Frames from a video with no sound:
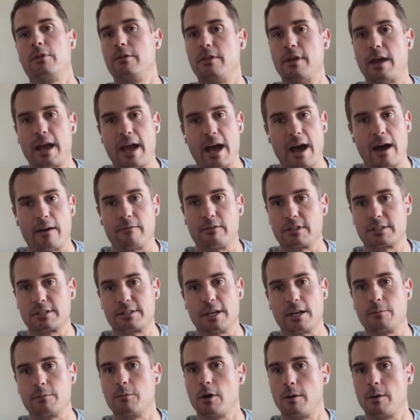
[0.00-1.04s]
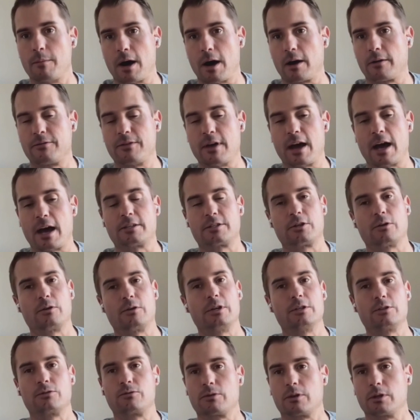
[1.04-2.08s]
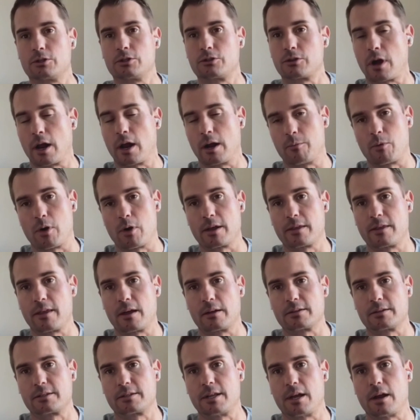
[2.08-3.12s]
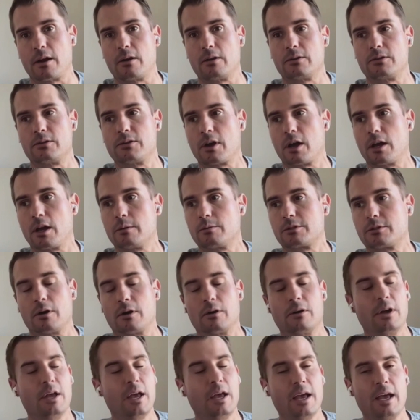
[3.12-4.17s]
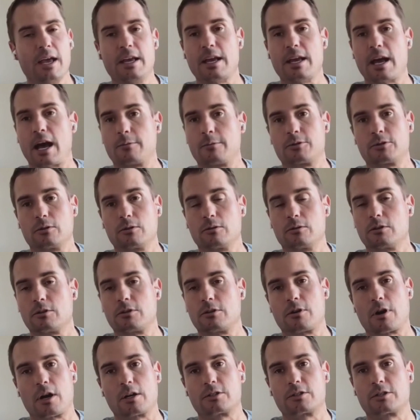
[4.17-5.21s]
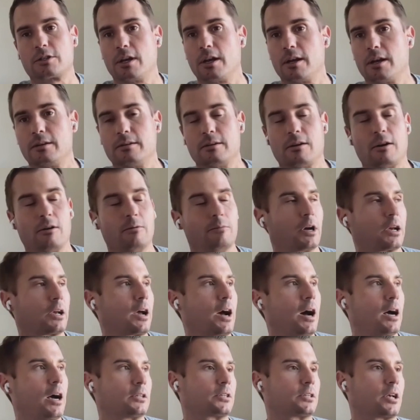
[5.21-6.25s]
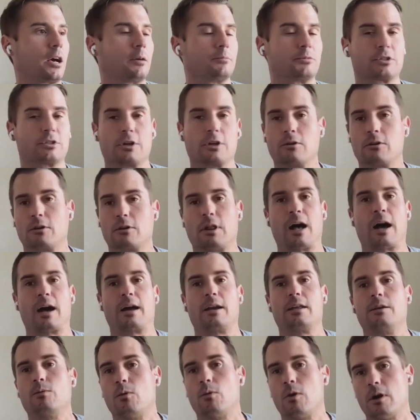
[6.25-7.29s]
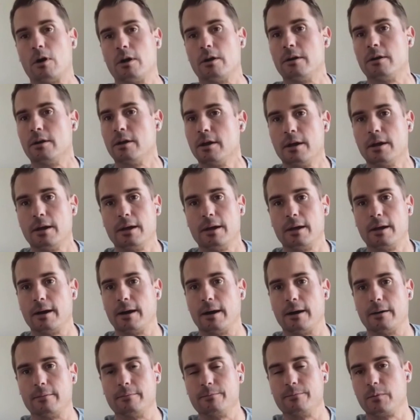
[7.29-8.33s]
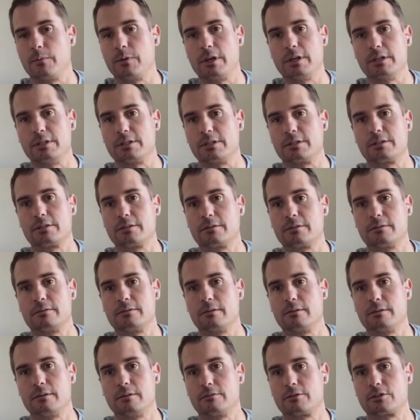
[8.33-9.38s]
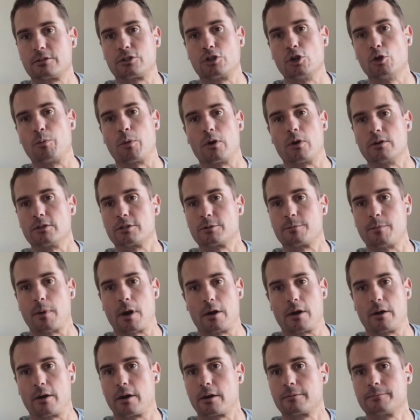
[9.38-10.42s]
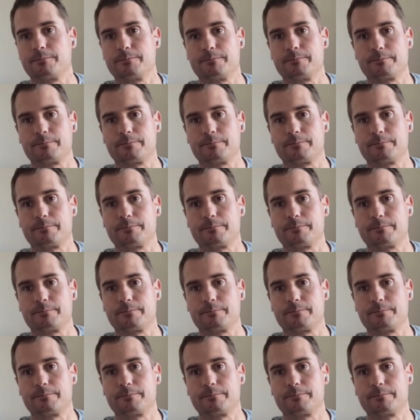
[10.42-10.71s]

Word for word: They have a stigma about that. So he's really trying to break down stereotypes. So he absolutely crushed it. And oh my gosh, I'm so glad he won. He's super inspiring.